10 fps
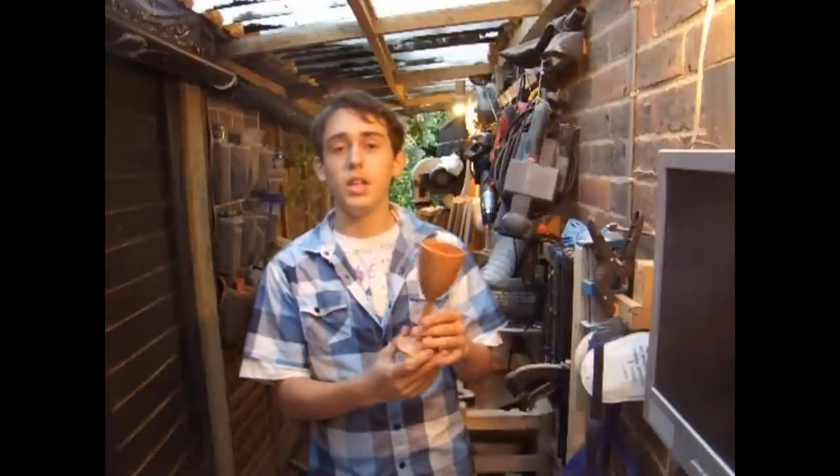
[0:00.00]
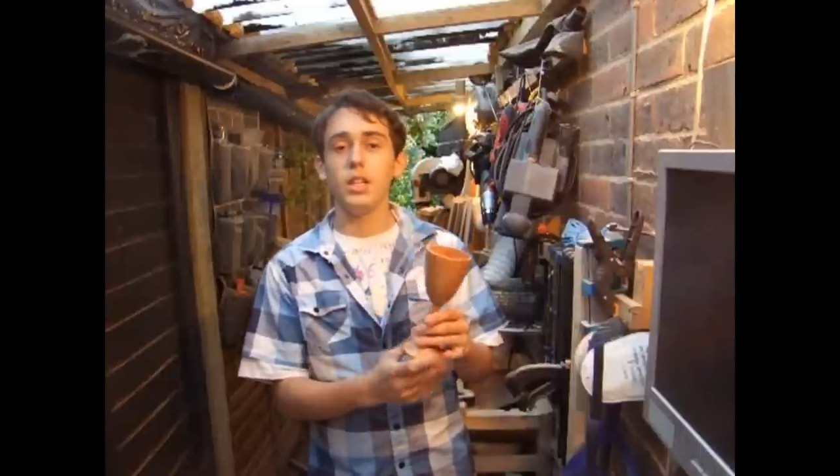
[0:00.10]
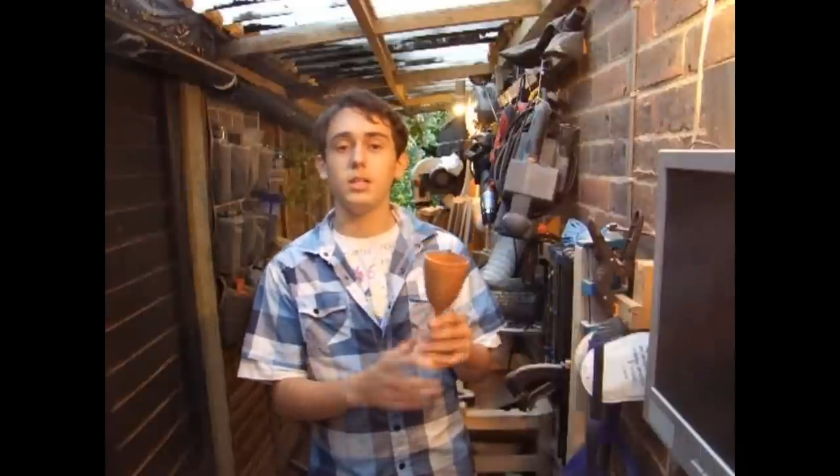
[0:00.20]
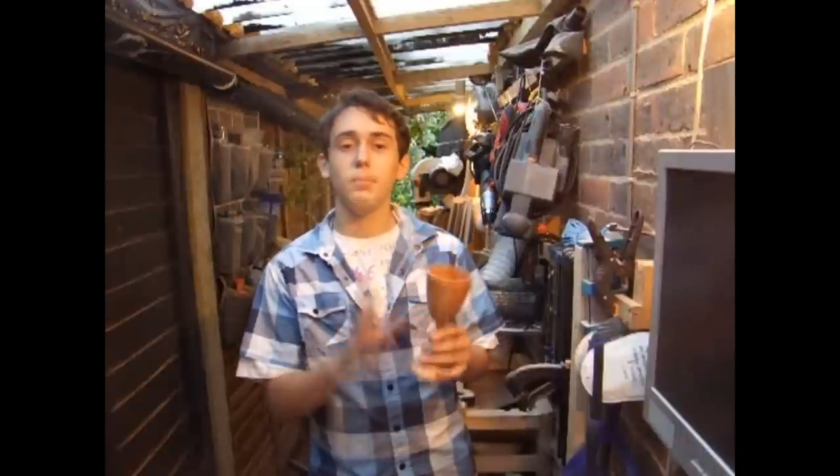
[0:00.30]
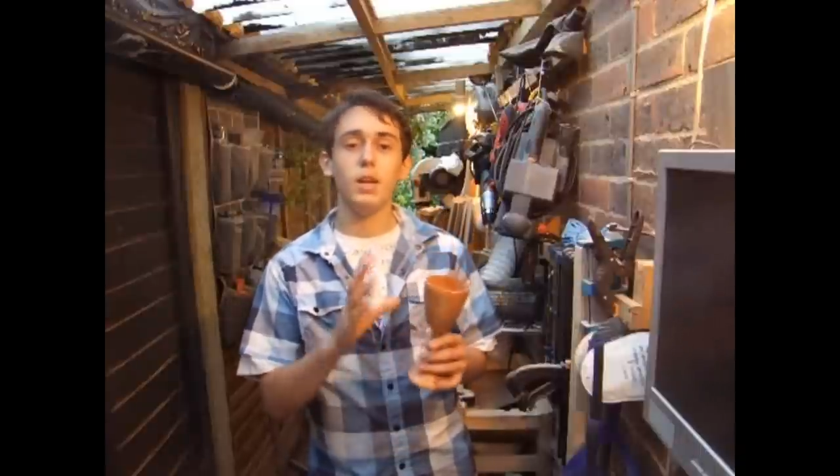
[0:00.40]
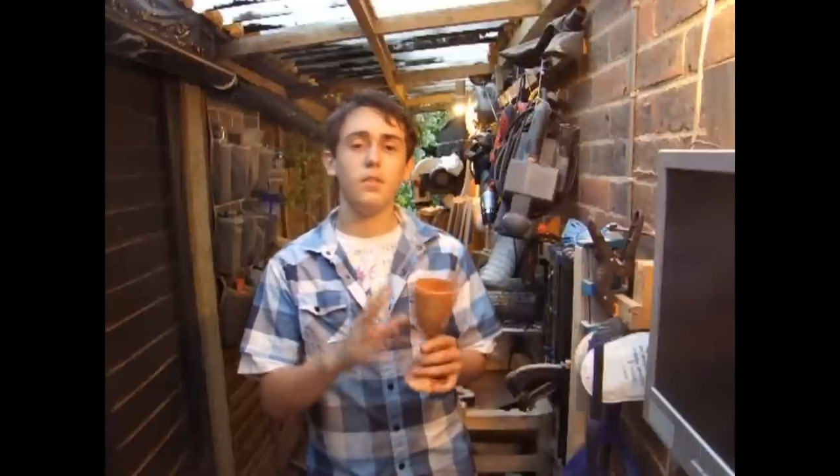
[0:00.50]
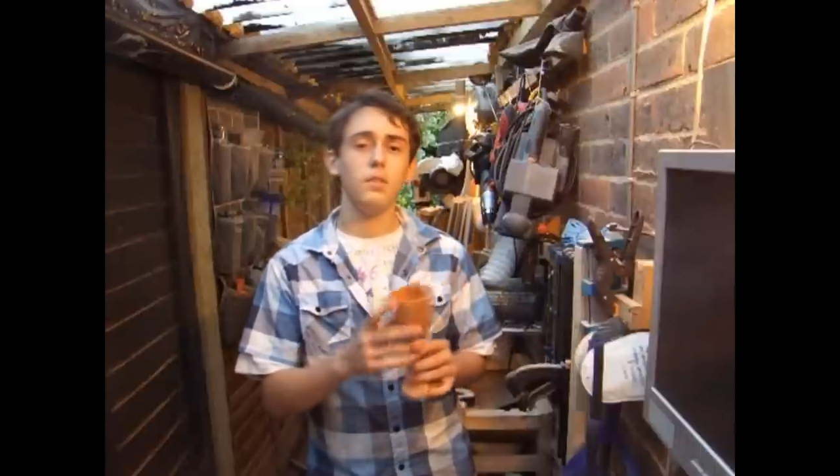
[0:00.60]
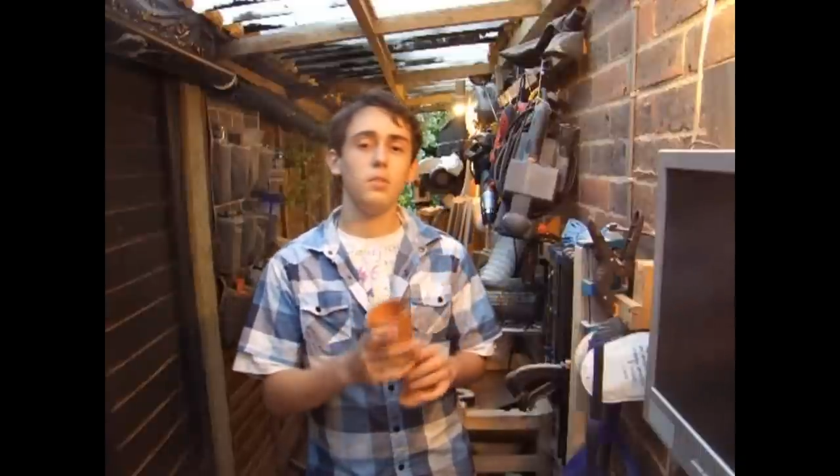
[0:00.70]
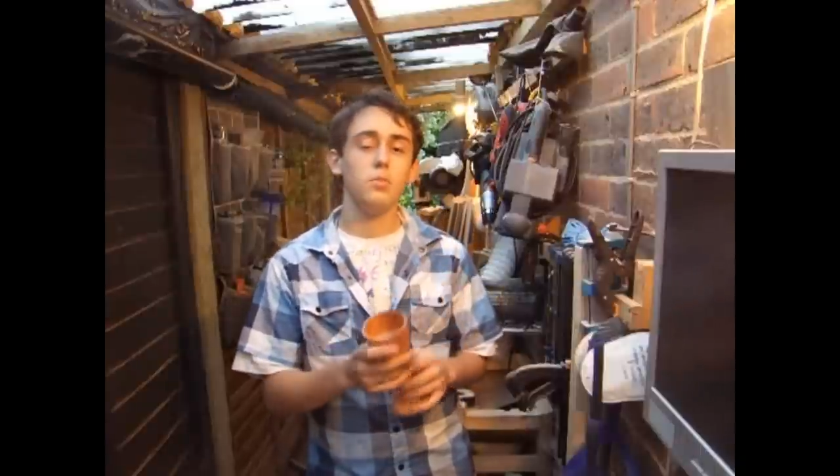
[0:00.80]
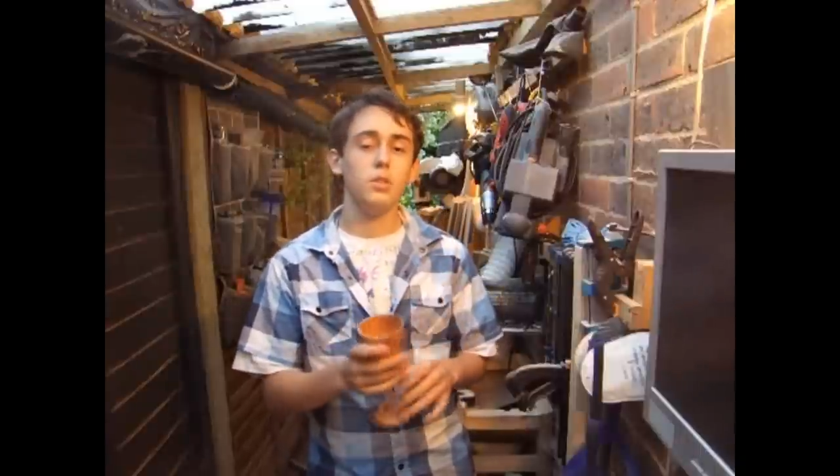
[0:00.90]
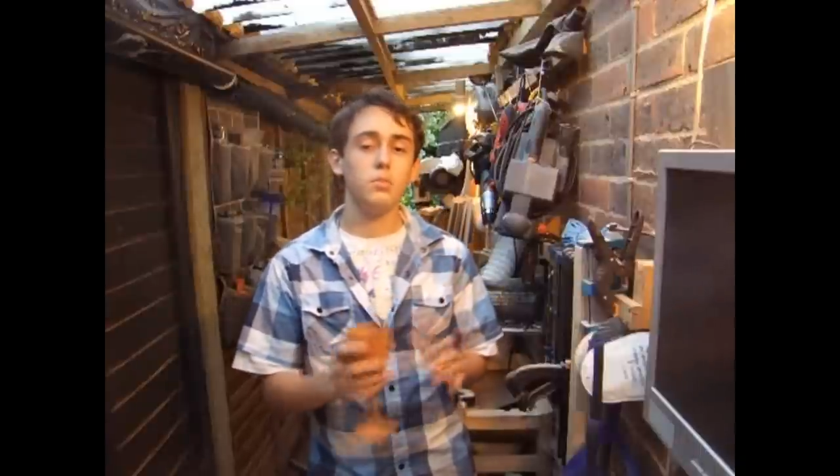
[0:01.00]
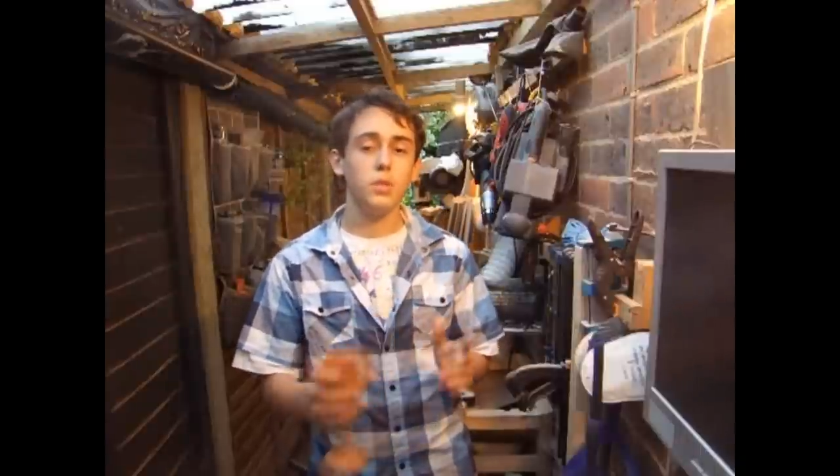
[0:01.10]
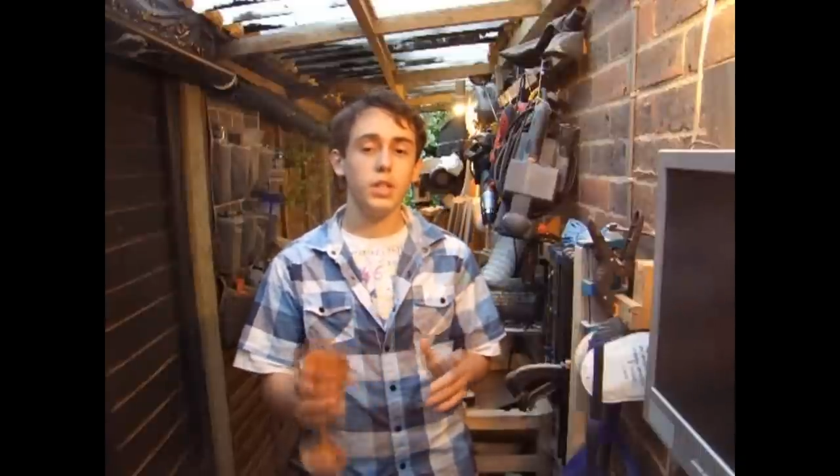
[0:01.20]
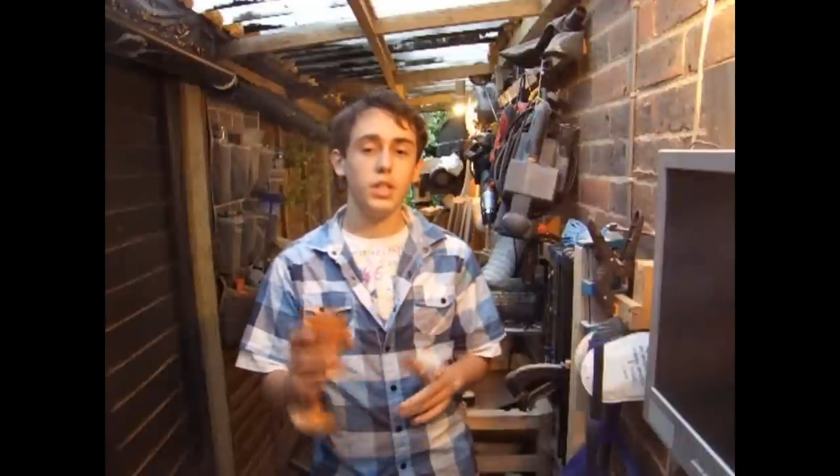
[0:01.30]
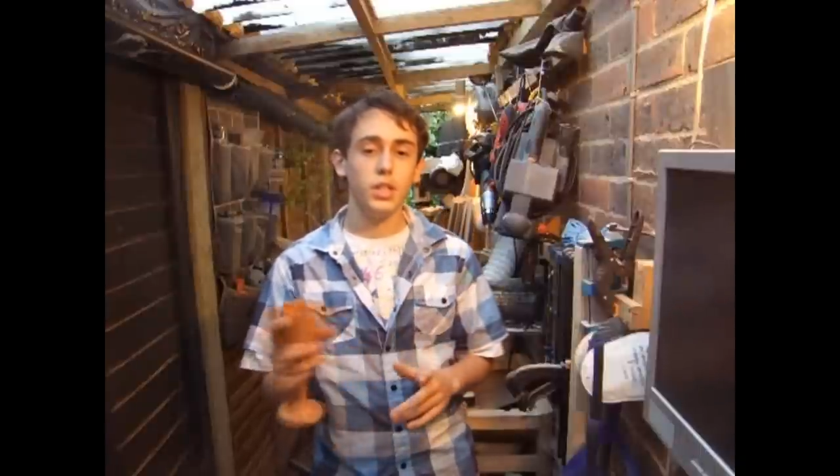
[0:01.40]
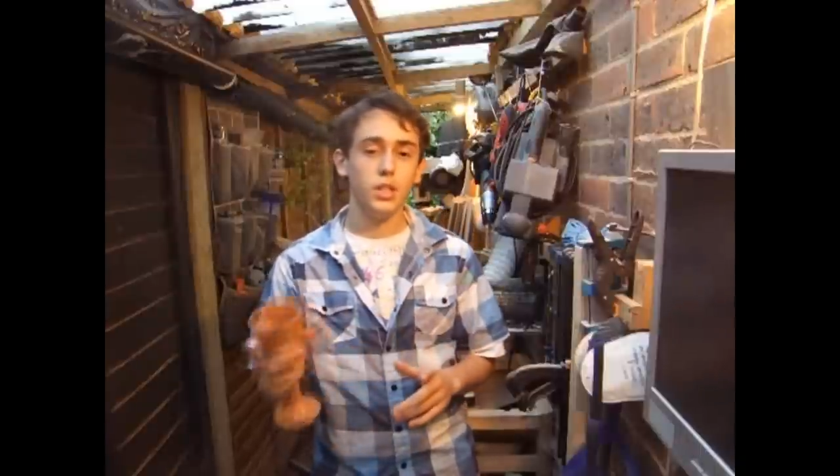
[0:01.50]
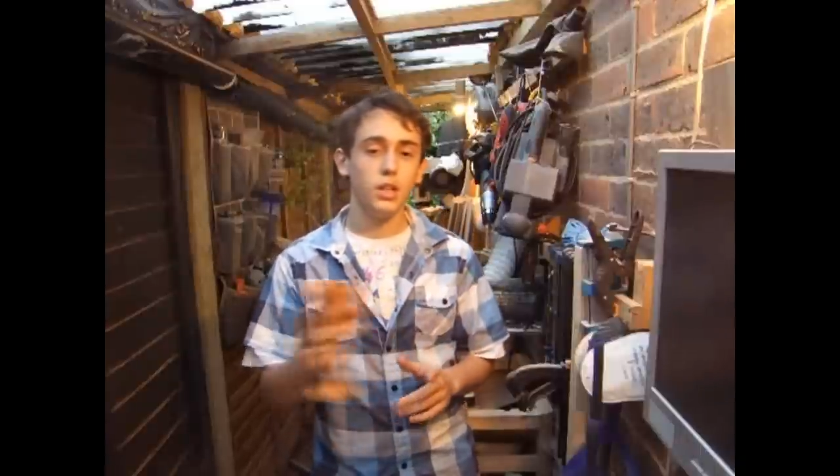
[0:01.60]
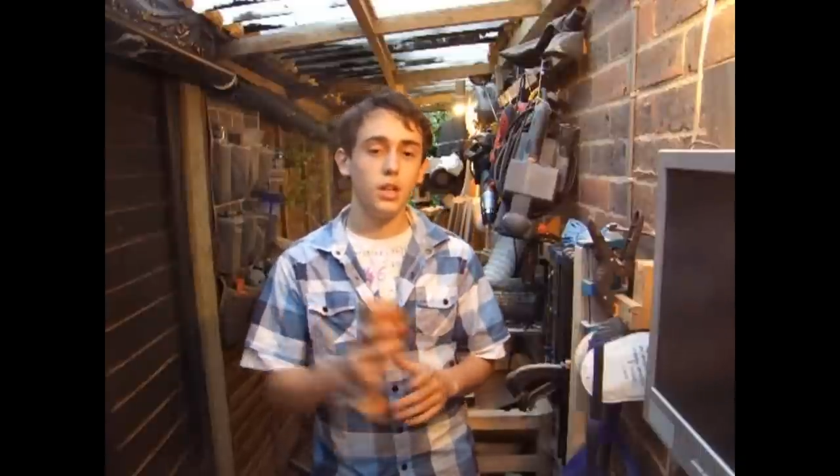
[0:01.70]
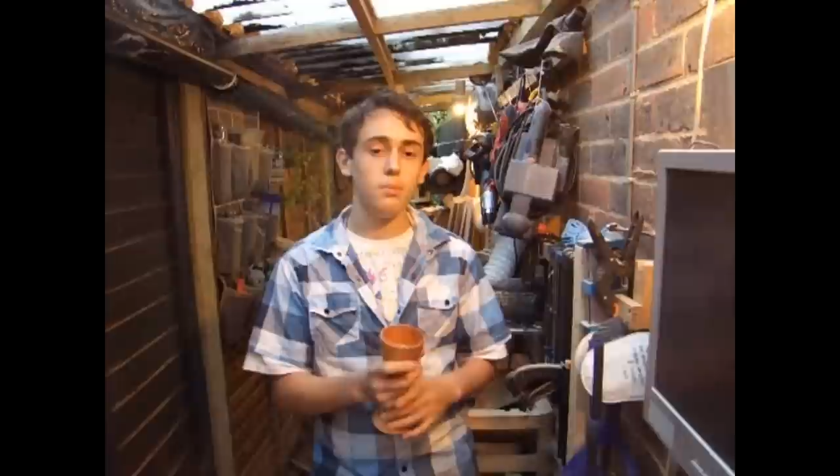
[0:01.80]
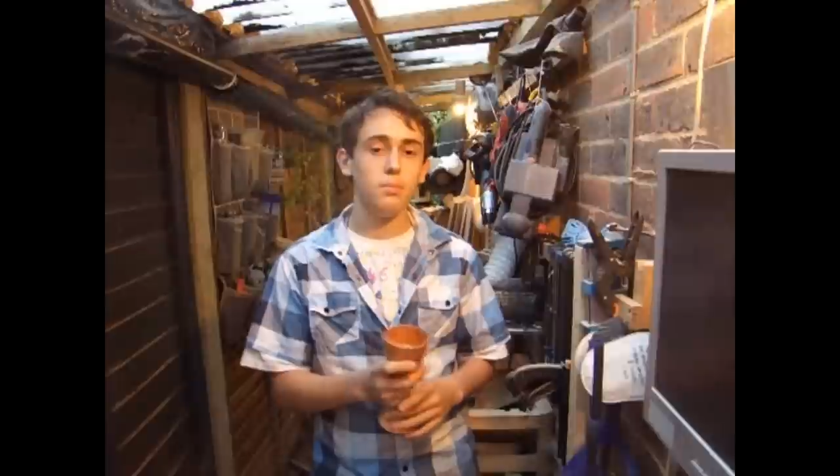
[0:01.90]
It's made from the wood which
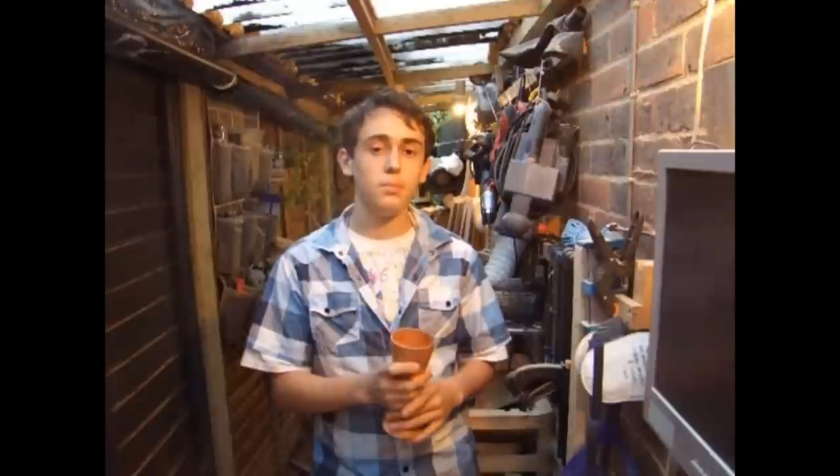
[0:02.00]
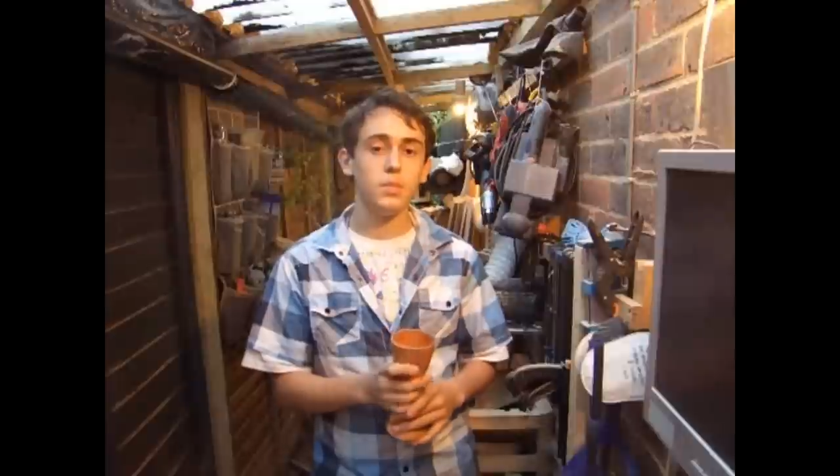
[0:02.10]
um,